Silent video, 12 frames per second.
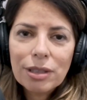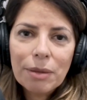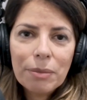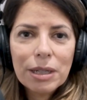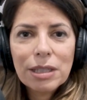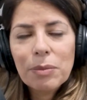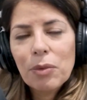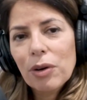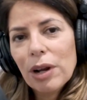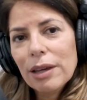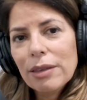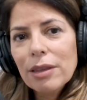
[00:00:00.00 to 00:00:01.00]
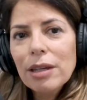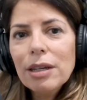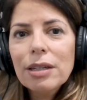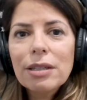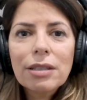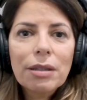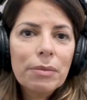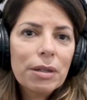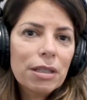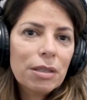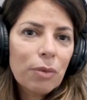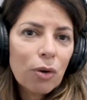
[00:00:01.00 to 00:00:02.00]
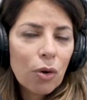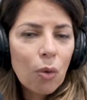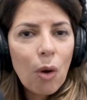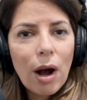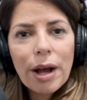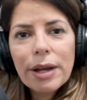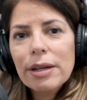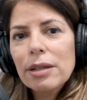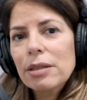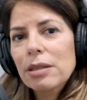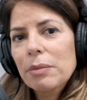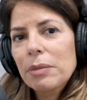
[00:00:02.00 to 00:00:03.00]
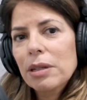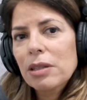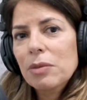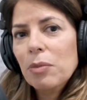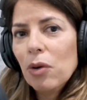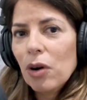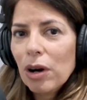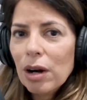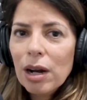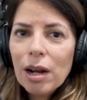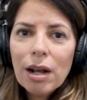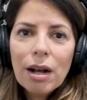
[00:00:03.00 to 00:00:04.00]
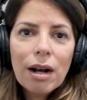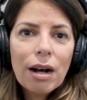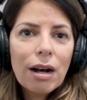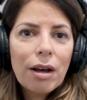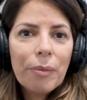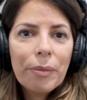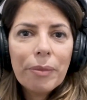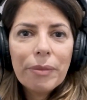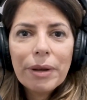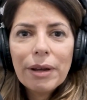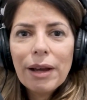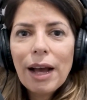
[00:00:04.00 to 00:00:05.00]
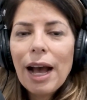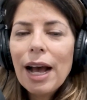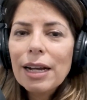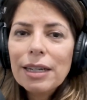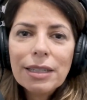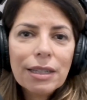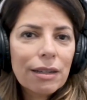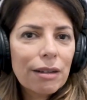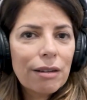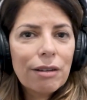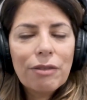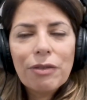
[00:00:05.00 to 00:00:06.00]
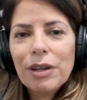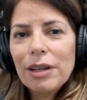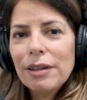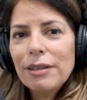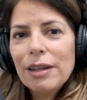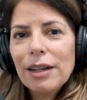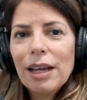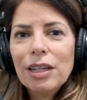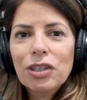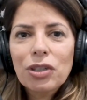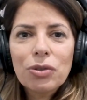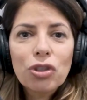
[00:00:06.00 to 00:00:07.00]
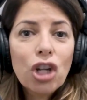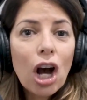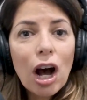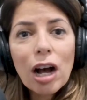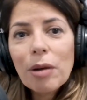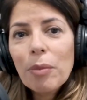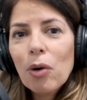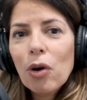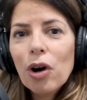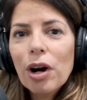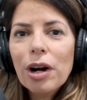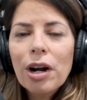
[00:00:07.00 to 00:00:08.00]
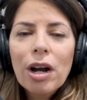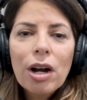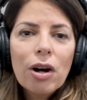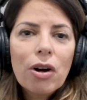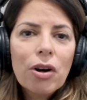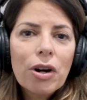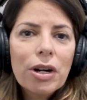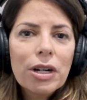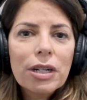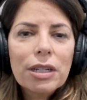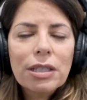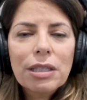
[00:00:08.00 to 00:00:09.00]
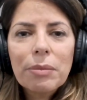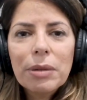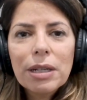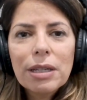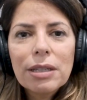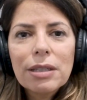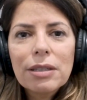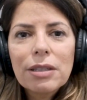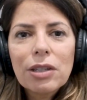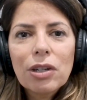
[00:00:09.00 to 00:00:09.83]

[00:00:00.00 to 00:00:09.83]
Somebody's more like this, somebody's more quiet, somebody's more active and they like to talk more, or somebody's,